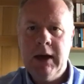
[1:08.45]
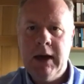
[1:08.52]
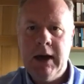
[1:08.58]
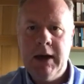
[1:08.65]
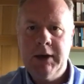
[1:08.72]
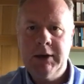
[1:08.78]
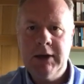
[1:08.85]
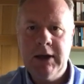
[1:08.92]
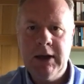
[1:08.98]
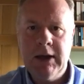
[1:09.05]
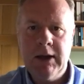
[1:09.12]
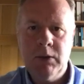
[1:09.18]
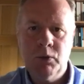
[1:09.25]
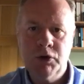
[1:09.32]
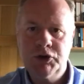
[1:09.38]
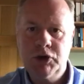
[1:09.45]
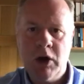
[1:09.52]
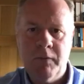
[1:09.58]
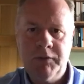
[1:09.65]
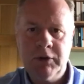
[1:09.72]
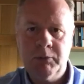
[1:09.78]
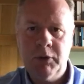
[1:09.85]
and he was
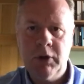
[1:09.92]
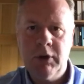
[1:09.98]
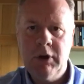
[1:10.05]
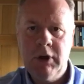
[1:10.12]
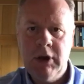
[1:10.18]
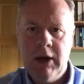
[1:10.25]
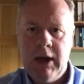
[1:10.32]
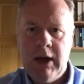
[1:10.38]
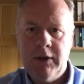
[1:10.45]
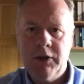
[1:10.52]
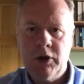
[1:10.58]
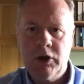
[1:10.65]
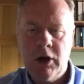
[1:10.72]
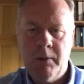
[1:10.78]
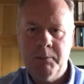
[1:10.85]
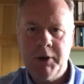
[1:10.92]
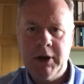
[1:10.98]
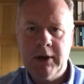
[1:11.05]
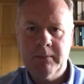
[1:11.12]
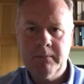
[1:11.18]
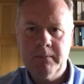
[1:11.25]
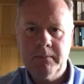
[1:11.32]
comfortable in their
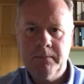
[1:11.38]
company.